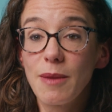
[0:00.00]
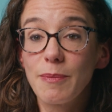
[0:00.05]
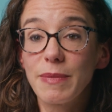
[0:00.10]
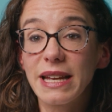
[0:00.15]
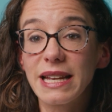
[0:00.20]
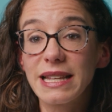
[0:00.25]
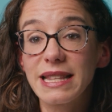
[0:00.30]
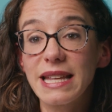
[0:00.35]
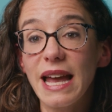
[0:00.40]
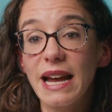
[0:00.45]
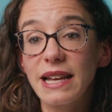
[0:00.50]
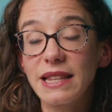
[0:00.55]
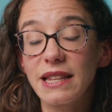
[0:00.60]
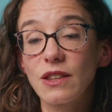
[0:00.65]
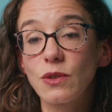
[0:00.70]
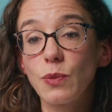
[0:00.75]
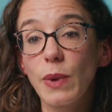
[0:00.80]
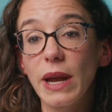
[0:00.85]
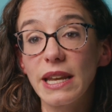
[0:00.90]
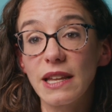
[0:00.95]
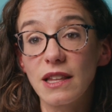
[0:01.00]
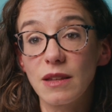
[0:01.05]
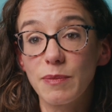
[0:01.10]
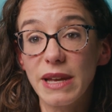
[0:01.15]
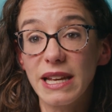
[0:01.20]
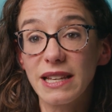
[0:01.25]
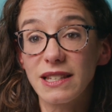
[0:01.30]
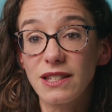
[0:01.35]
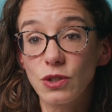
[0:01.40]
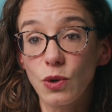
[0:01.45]
because the excess weight is
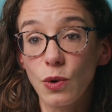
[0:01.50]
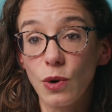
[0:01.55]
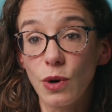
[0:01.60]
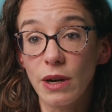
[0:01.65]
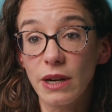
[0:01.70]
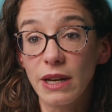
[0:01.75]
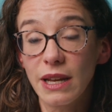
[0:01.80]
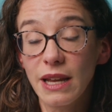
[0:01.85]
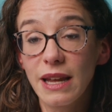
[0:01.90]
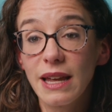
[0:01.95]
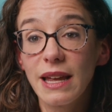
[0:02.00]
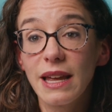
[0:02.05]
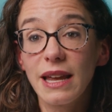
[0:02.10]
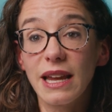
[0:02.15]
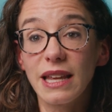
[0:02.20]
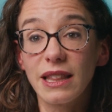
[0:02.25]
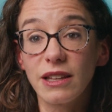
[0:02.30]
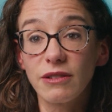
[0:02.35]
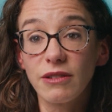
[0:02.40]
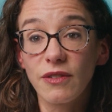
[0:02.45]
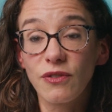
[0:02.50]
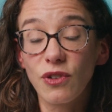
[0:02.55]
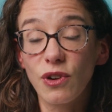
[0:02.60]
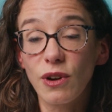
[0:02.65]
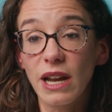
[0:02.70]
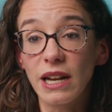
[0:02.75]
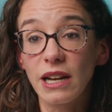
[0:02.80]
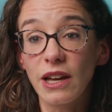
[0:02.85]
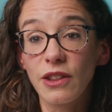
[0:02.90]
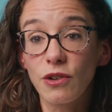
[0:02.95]
being stored in the liver
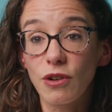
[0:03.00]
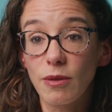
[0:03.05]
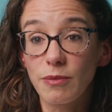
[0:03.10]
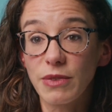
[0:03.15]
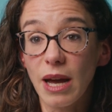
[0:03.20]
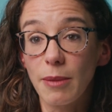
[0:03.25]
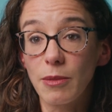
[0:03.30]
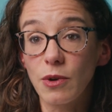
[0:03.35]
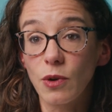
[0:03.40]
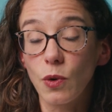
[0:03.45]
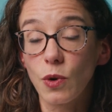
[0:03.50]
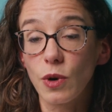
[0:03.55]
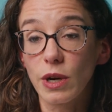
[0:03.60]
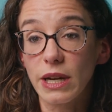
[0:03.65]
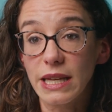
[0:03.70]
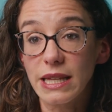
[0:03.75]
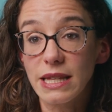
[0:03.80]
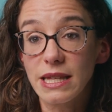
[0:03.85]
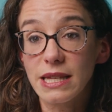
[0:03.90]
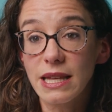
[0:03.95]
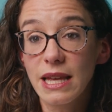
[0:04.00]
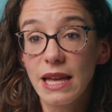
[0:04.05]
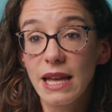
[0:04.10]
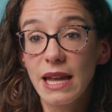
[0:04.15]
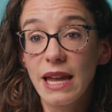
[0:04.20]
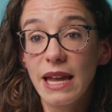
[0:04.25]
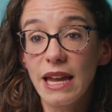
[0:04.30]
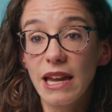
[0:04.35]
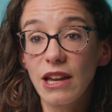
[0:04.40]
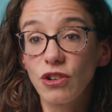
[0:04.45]
and other abdominal organs,
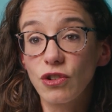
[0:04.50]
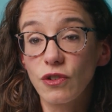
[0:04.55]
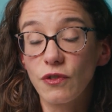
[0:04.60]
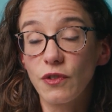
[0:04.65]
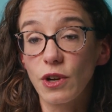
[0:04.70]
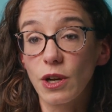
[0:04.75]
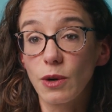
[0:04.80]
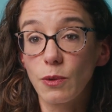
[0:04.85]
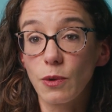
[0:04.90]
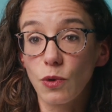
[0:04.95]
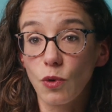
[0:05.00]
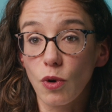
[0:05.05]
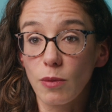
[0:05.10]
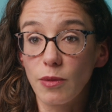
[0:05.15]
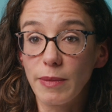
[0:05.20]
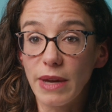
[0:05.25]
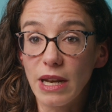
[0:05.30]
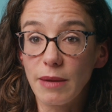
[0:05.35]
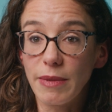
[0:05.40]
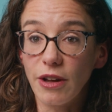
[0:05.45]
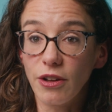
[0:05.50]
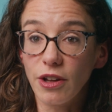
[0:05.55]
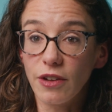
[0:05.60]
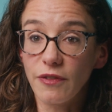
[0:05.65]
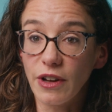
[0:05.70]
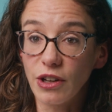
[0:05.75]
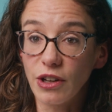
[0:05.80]
interfering with normal metabolic